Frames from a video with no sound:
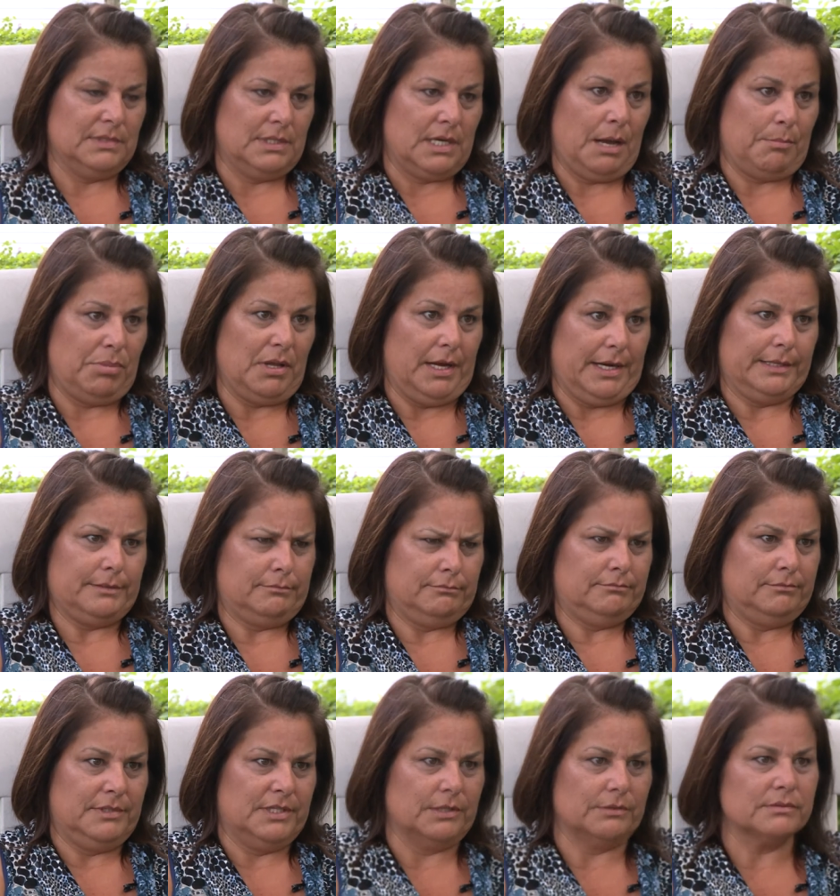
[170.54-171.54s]
apply,
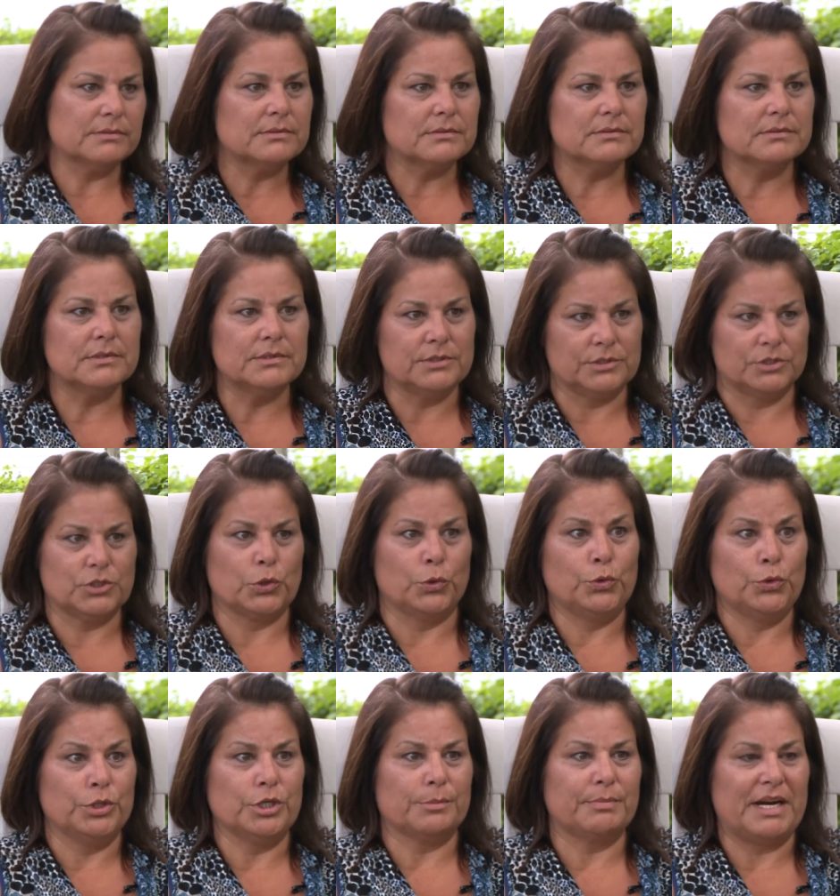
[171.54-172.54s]
you know, and show
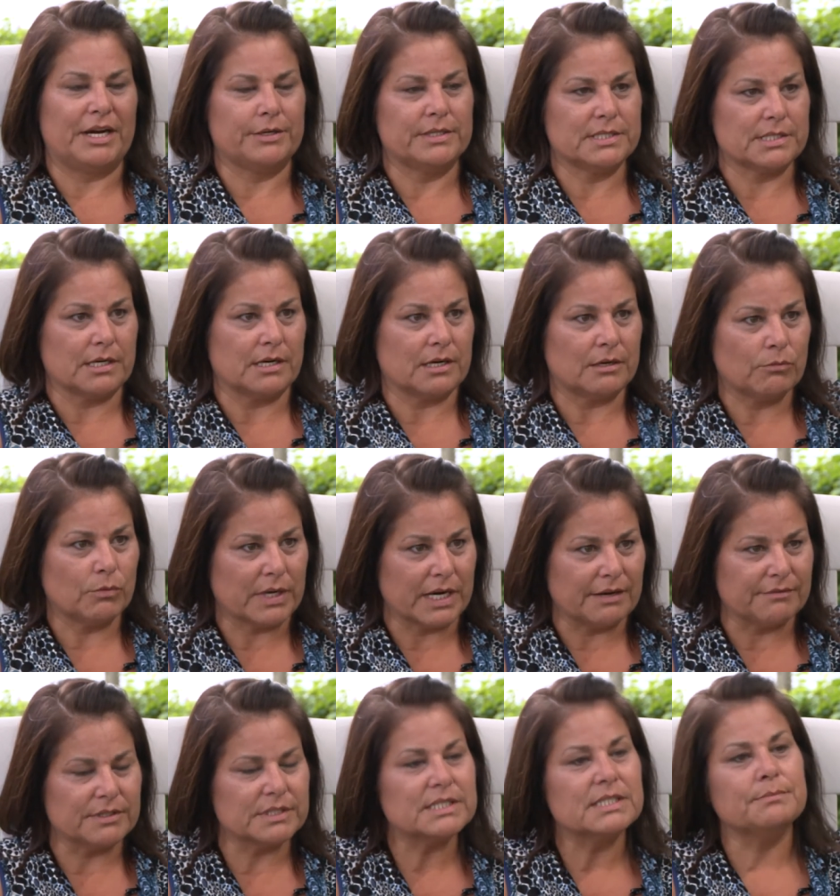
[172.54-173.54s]
who your parents are or
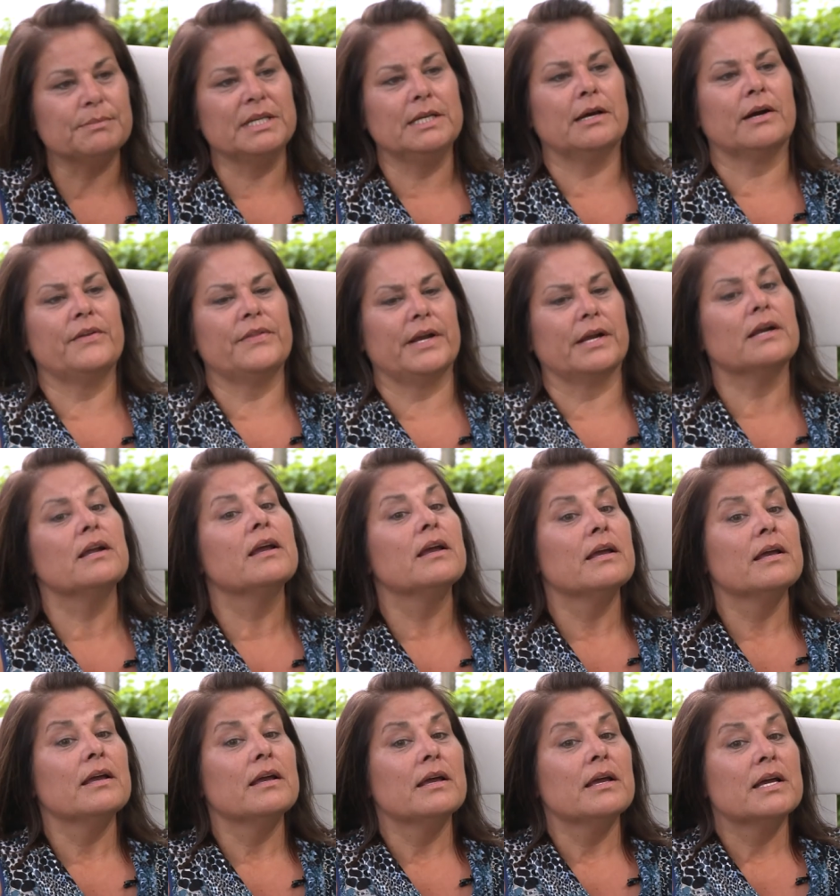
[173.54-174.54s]
whatever to be on there."
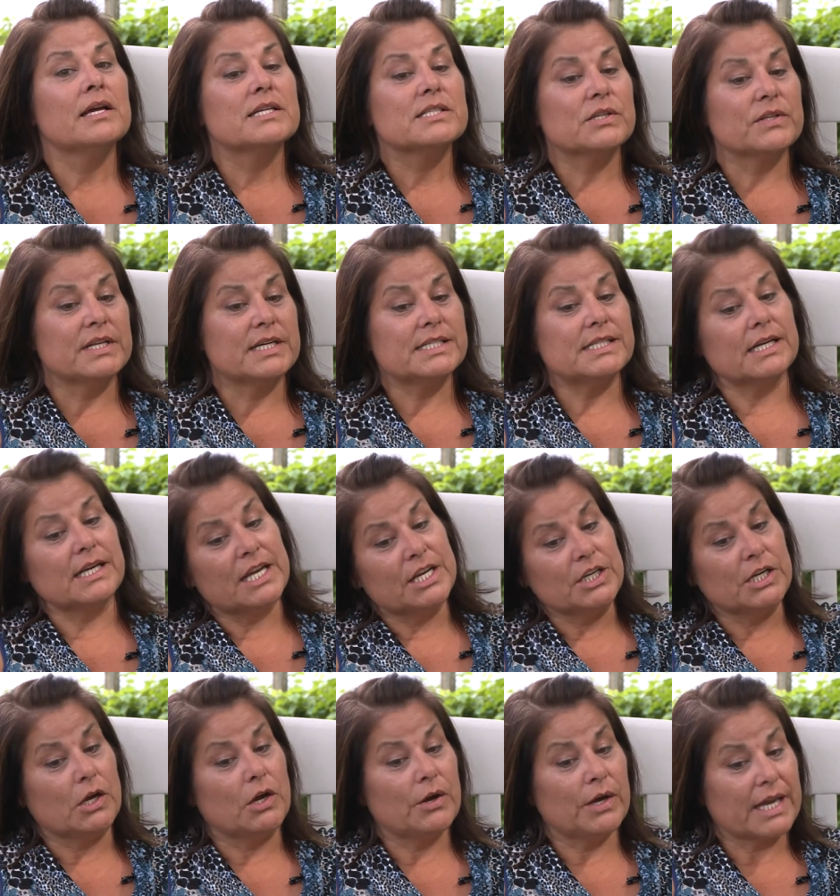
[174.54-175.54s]
So they said, can
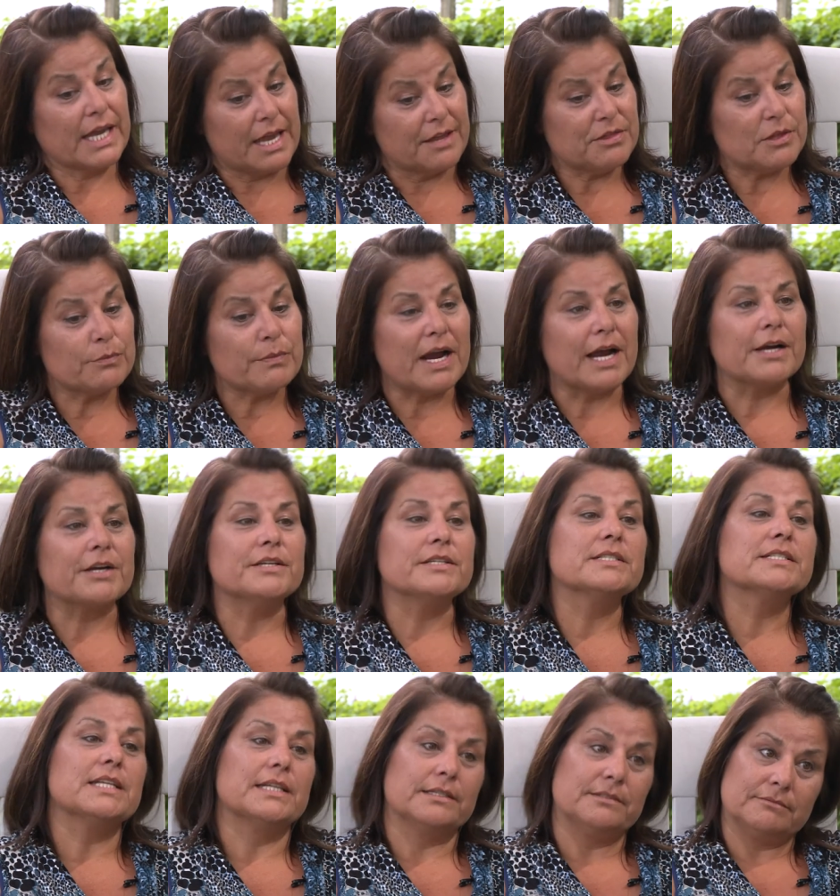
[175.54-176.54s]
you get the
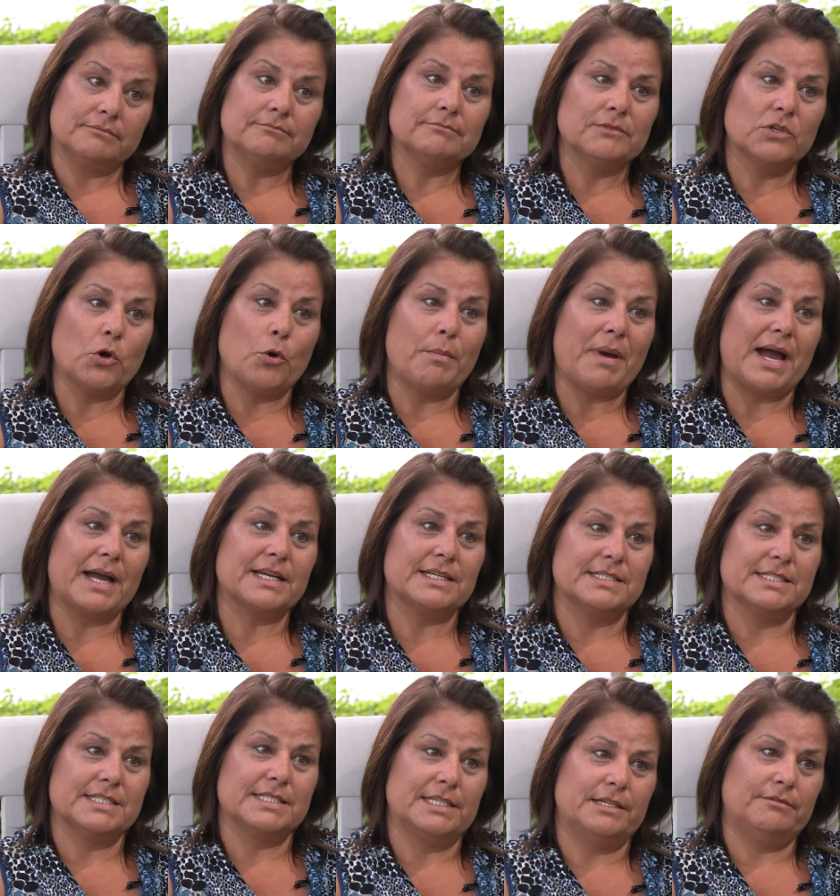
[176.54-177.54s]
records and go back and
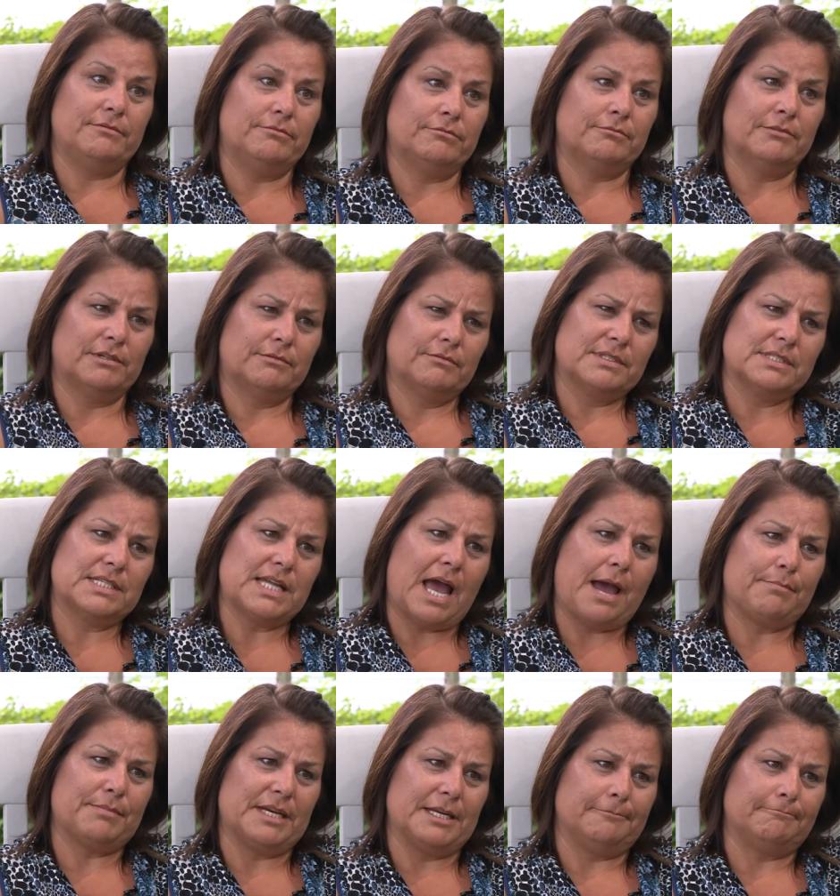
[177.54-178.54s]
see what was
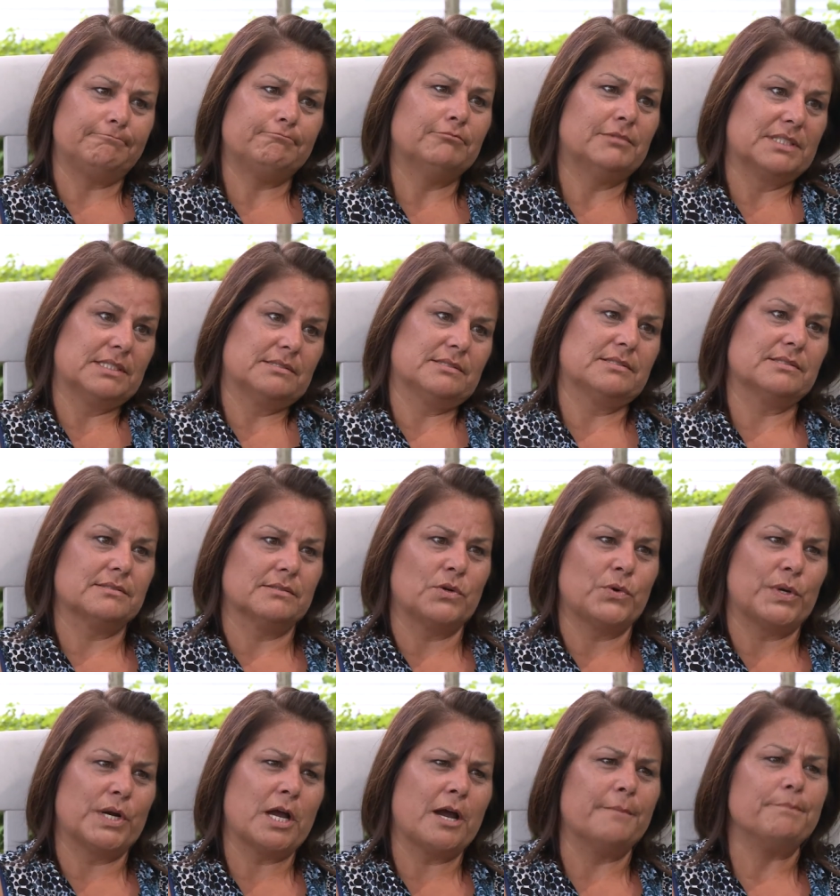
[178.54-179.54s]
happening, what's
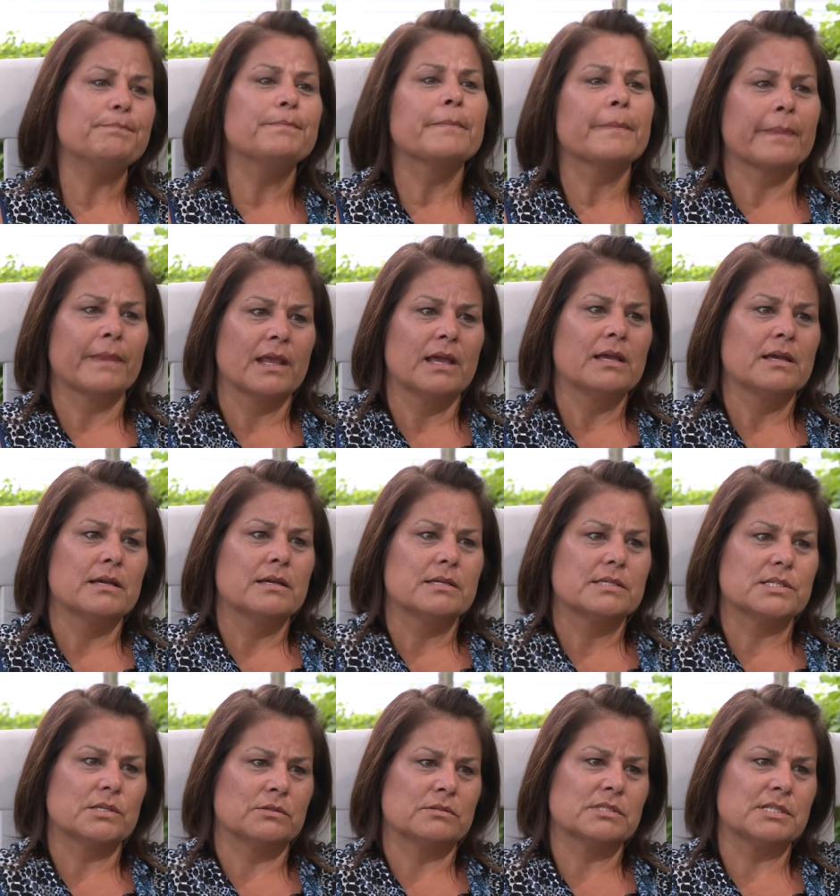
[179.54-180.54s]
going on?
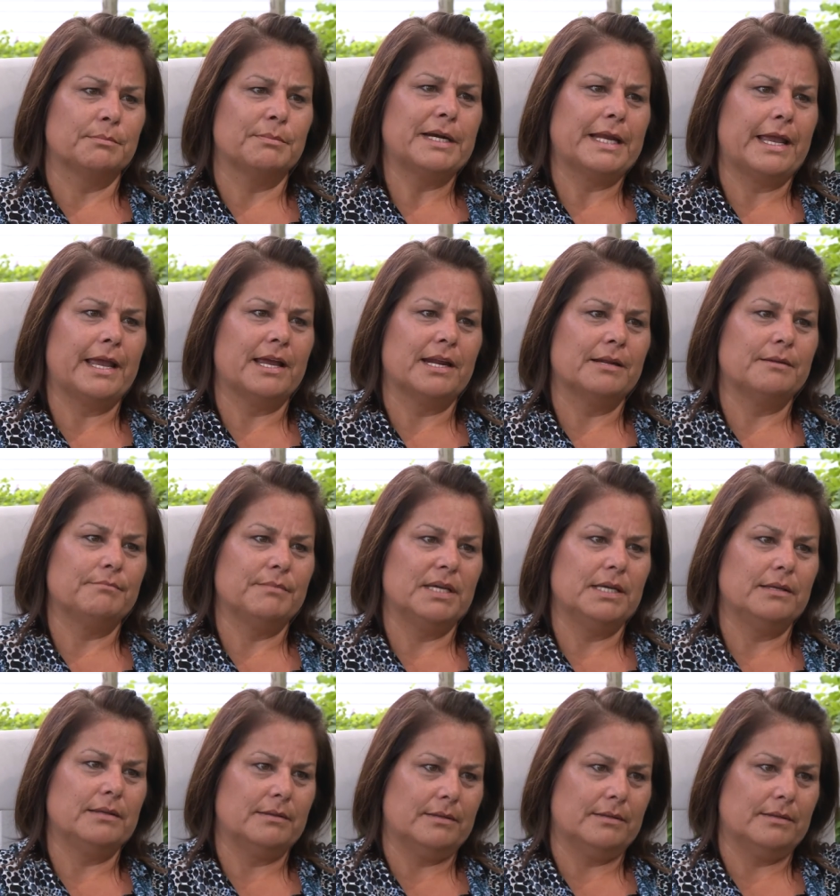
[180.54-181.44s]
So somebody handed me